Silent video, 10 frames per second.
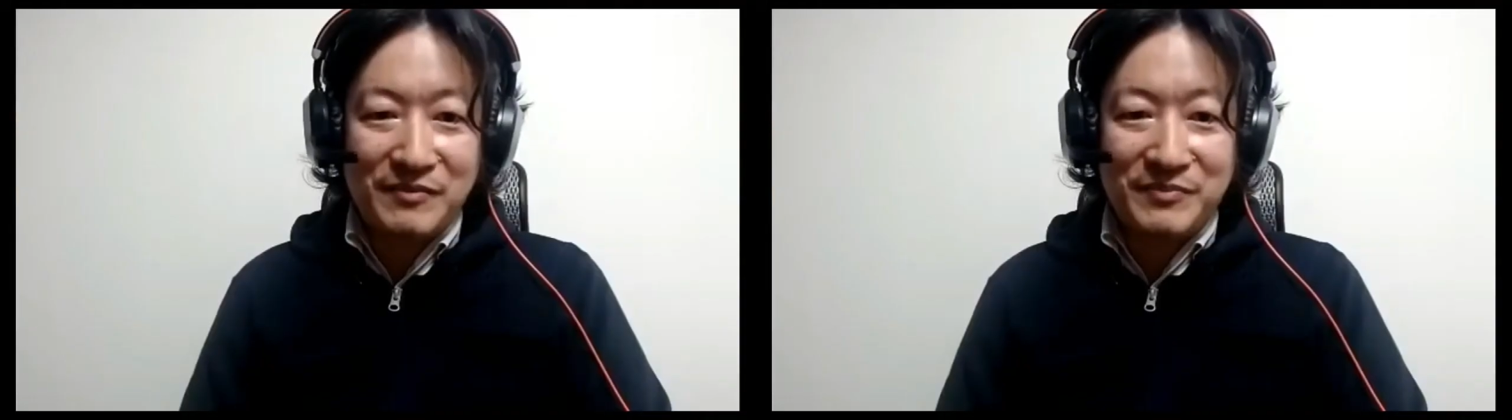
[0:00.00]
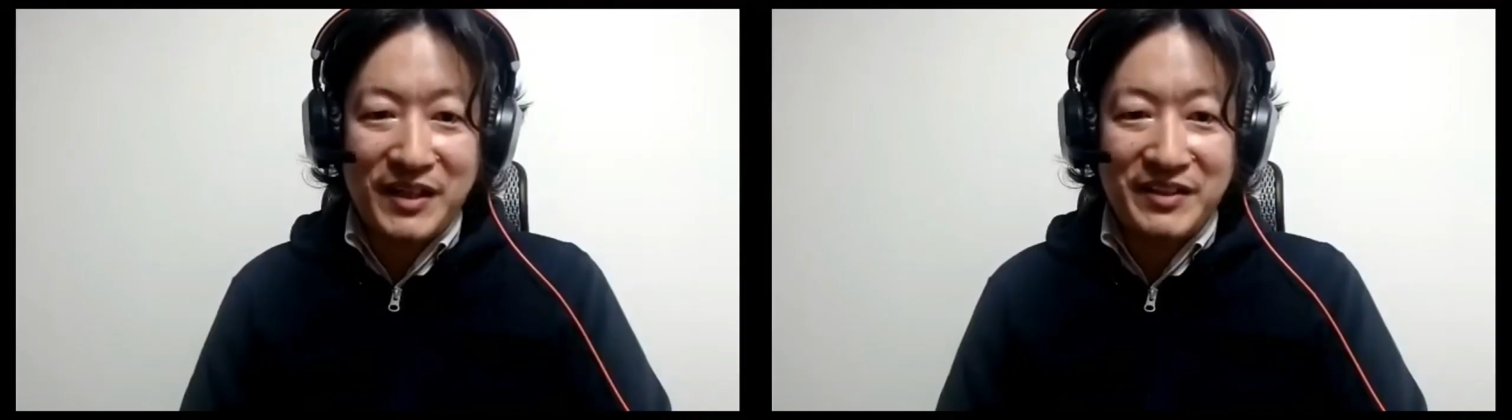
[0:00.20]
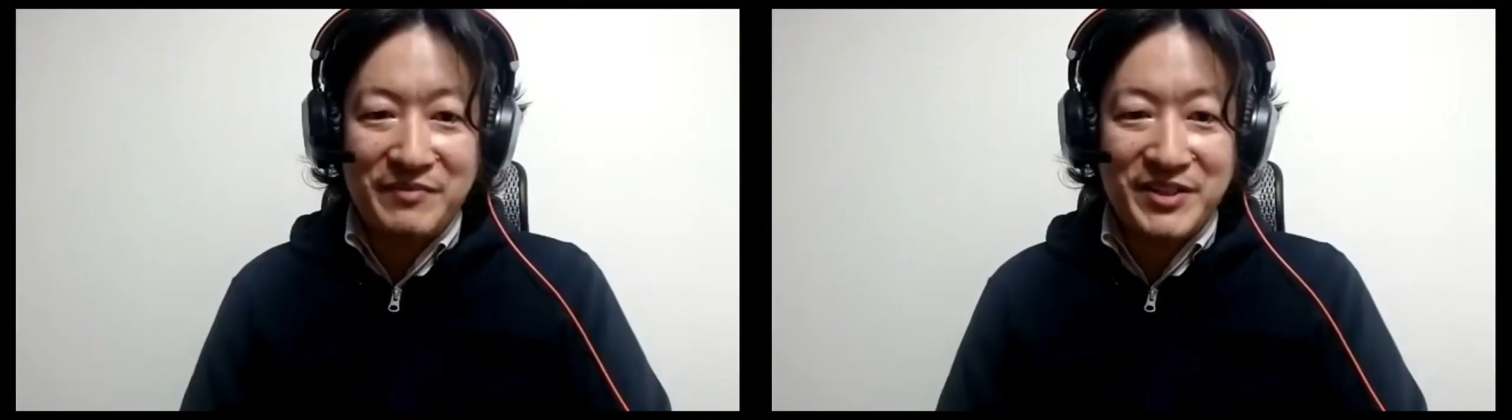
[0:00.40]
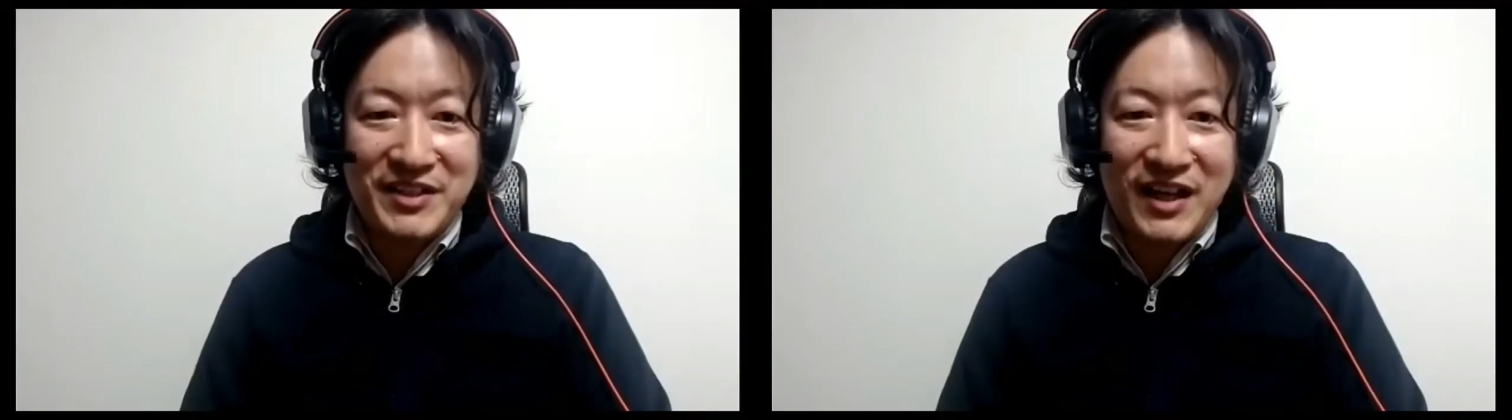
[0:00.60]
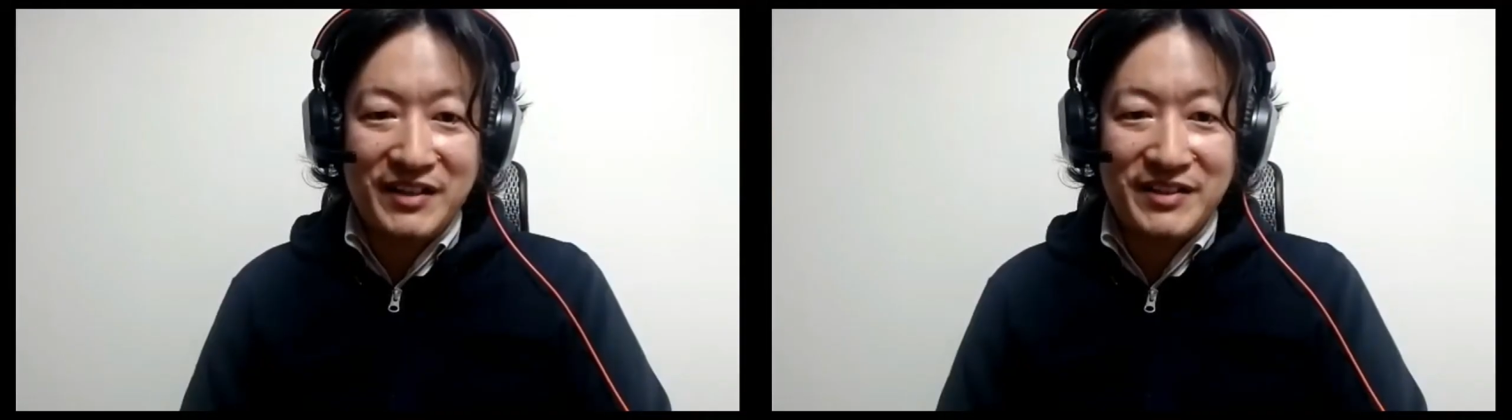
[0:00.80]
my name is
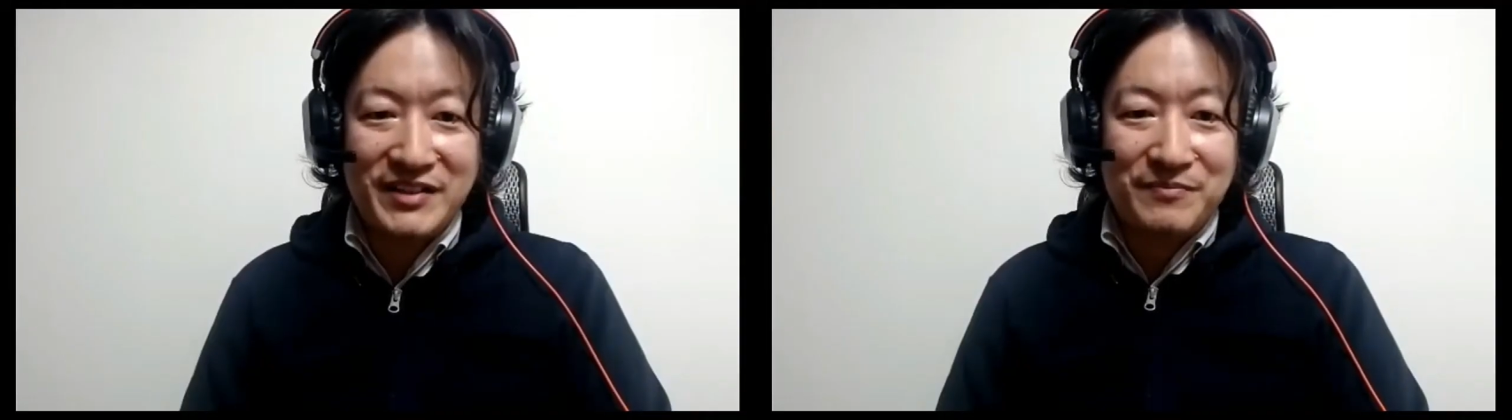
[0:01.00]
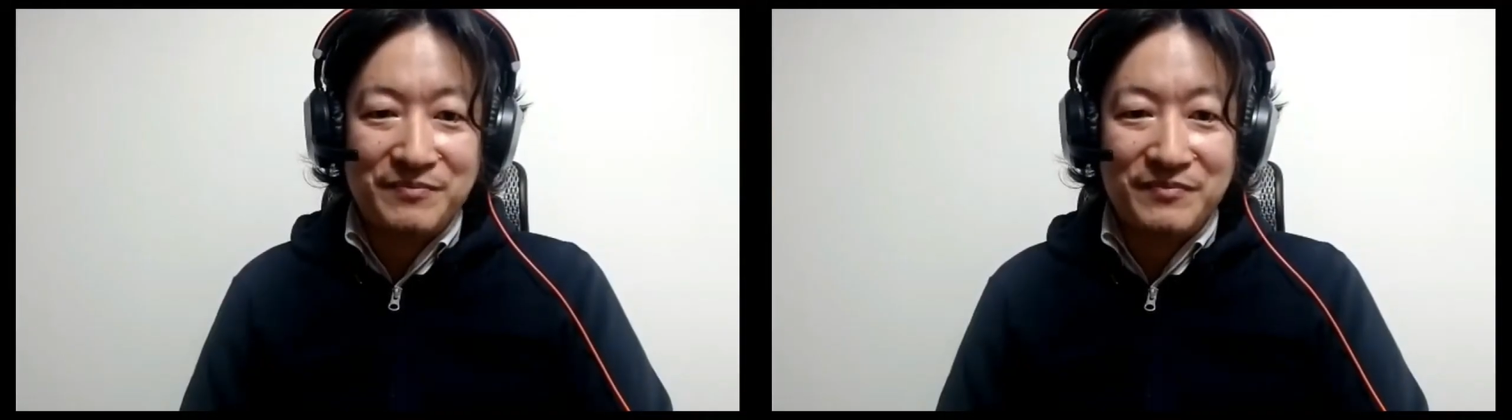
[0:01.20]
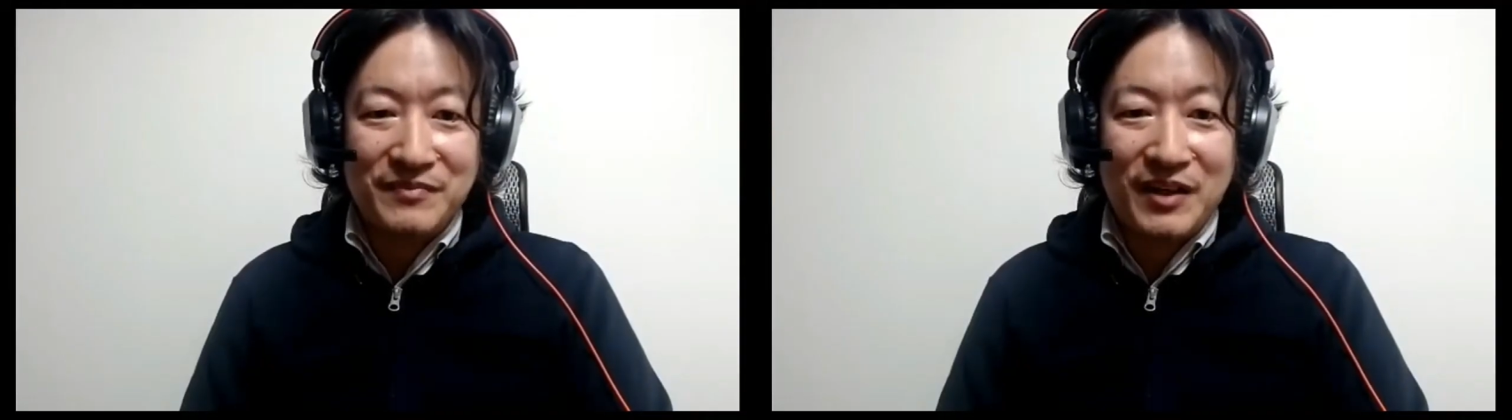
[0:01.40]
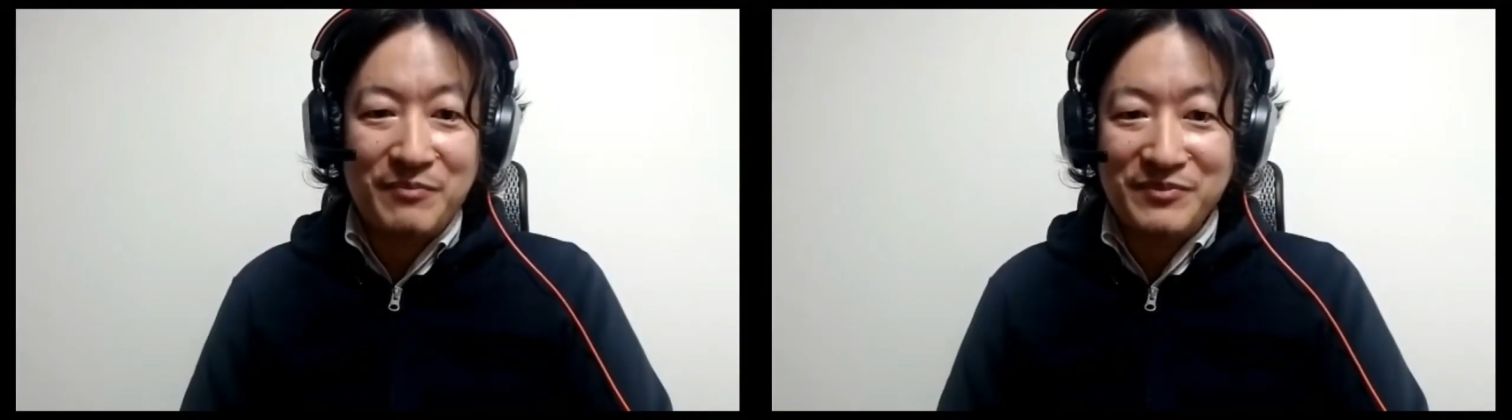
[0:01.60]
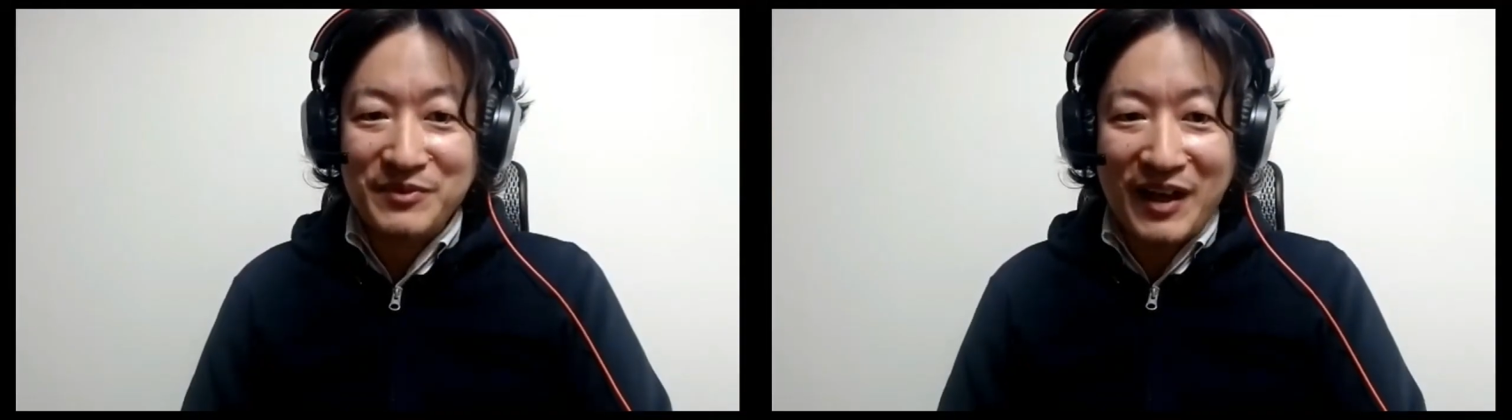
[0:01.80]
Aki.
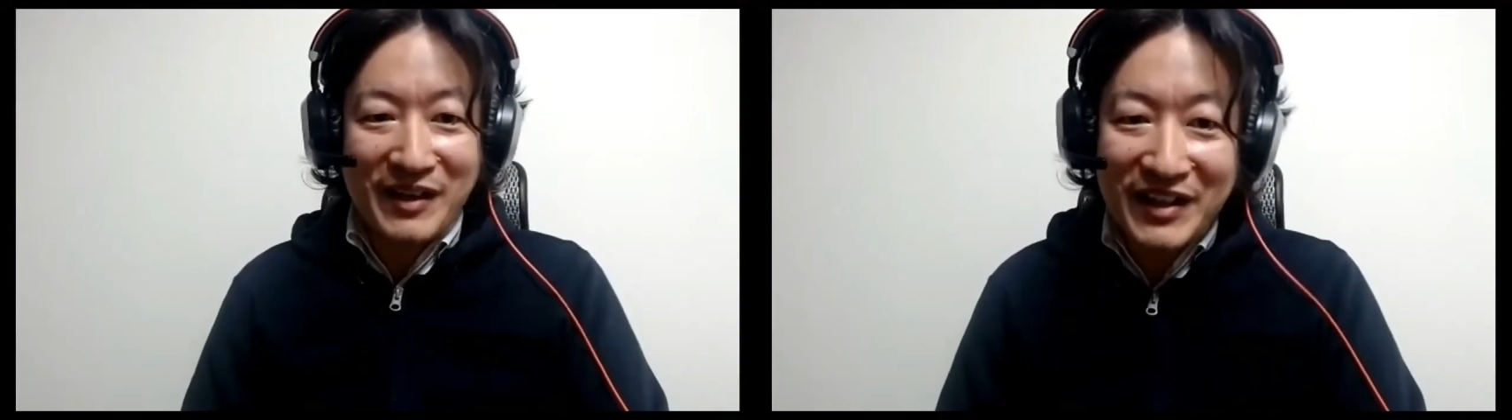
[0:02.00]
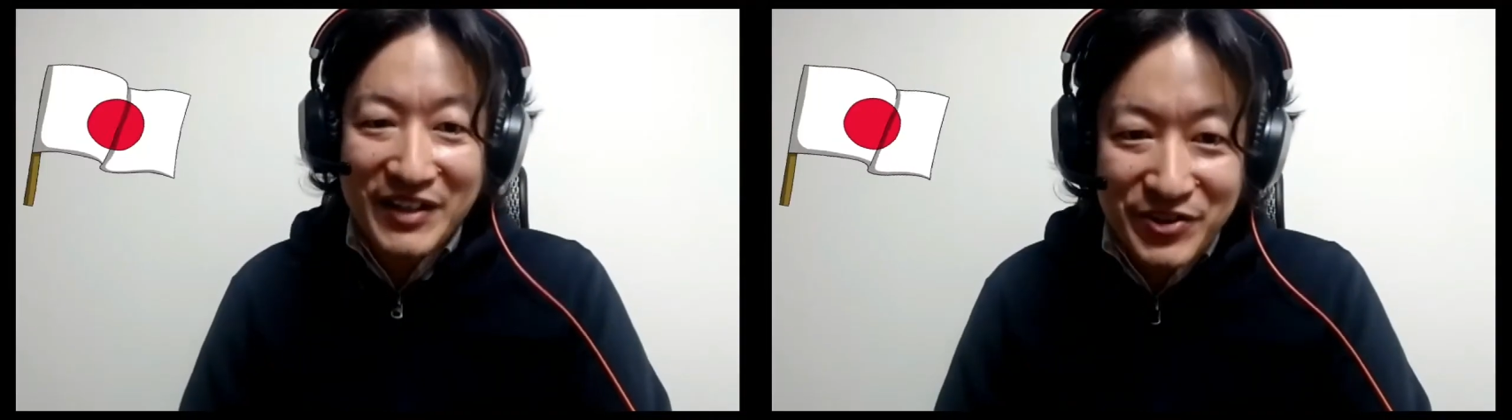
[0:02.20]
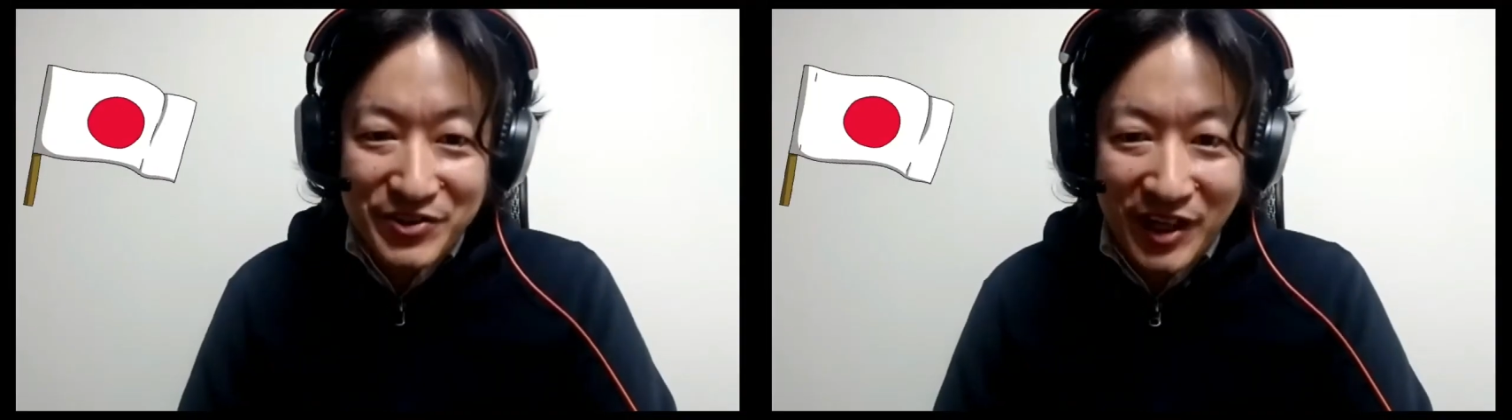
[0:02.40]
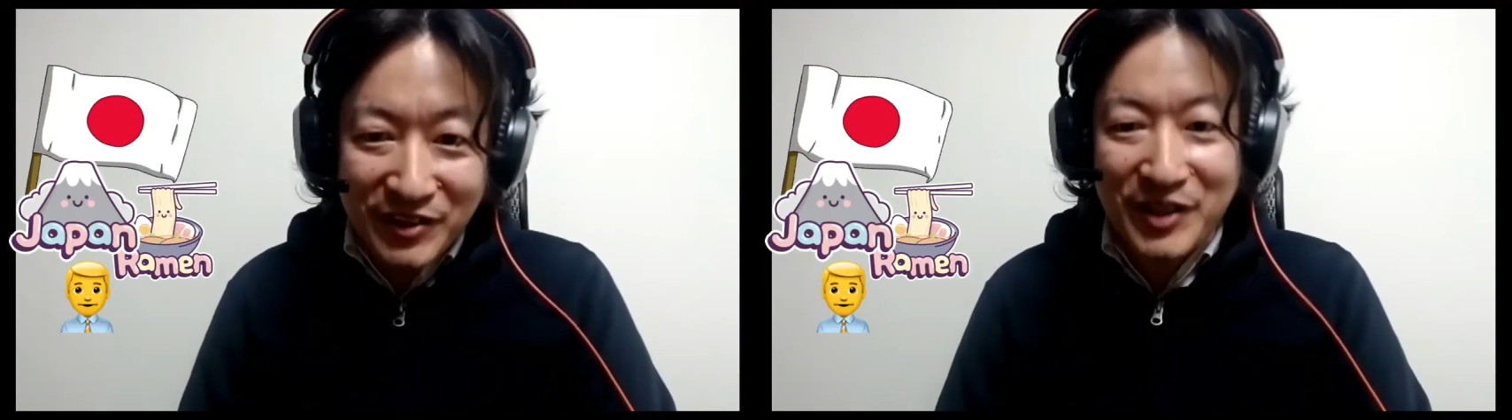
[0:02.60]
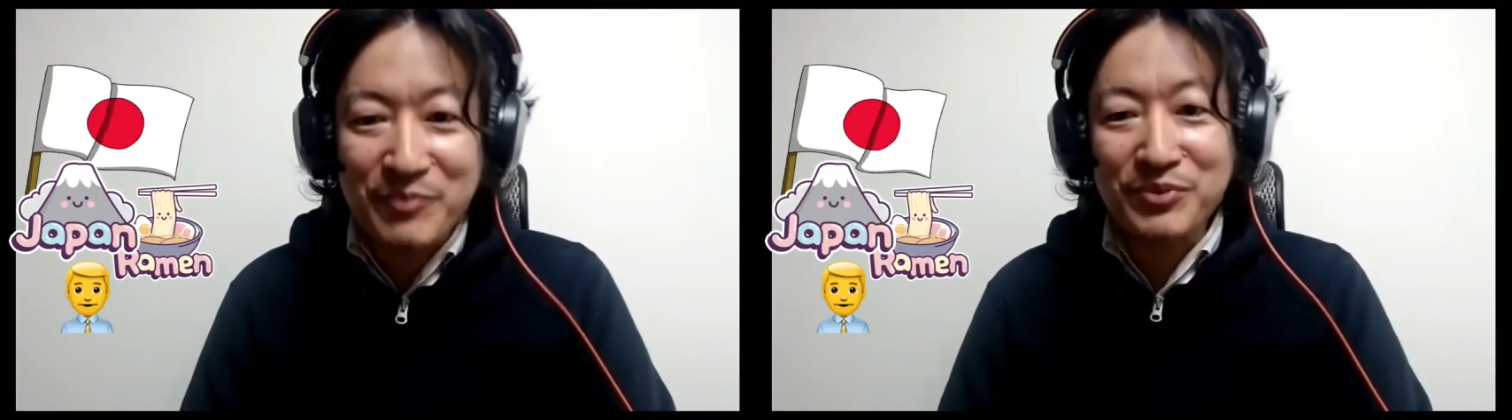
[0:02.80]
I'm currently
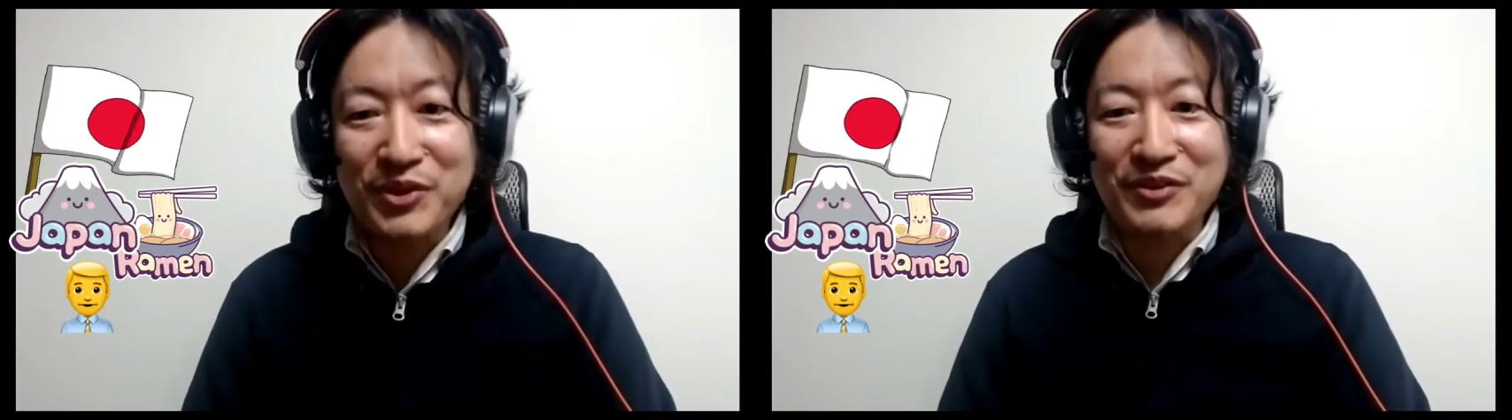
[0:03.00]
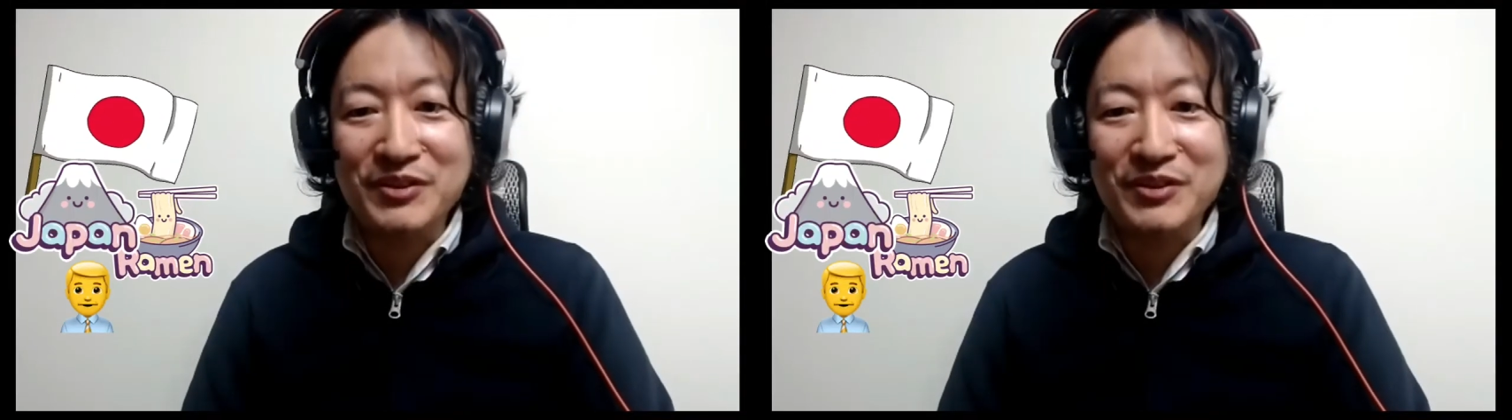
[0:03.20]
unemployed,